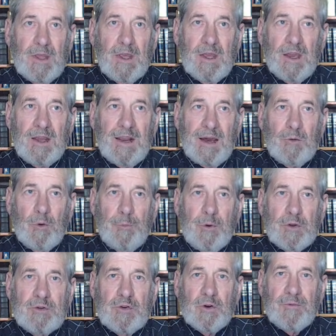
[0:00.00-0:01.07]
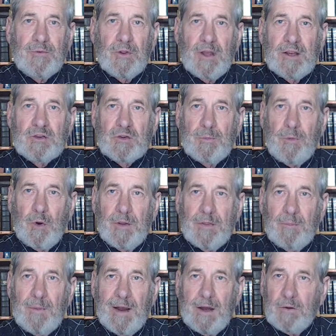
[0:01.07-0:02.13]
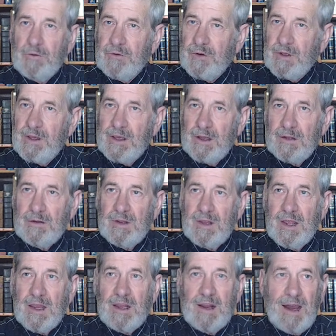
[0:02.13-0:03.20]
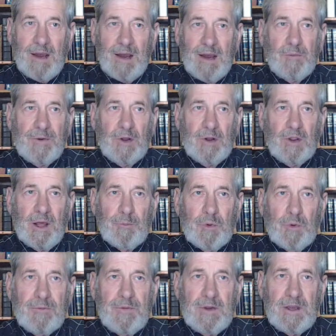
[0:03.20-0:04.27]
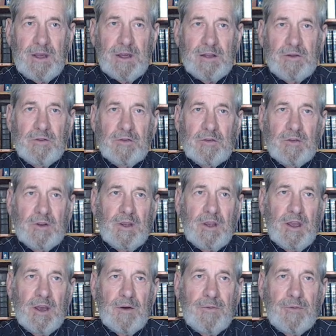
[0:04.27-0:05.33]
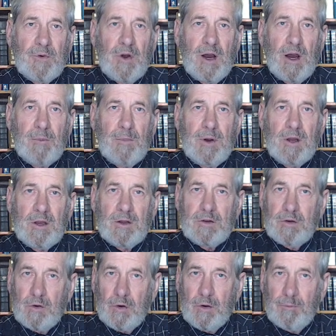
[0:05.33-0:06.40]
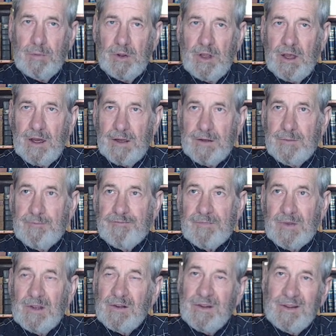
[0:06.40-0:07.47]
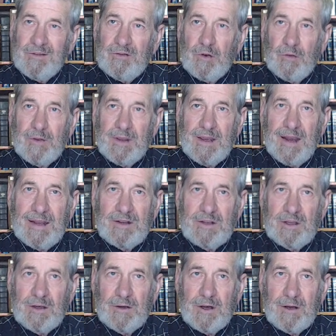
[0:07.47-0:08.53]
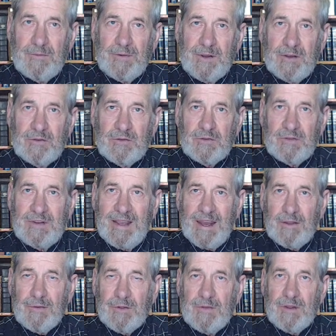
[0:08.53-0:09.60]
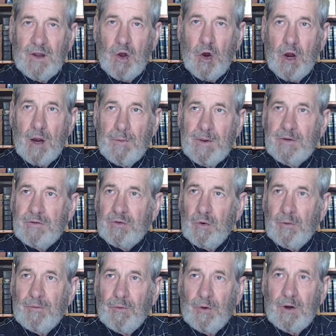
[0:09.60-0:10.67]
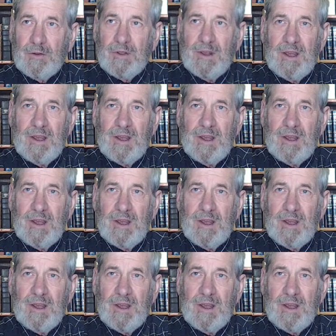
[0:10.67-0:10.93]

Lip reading: And I will put your flesh upon the mountains again, and I will fill up ravines from your blood. And so the idea of his death and the army, so forth,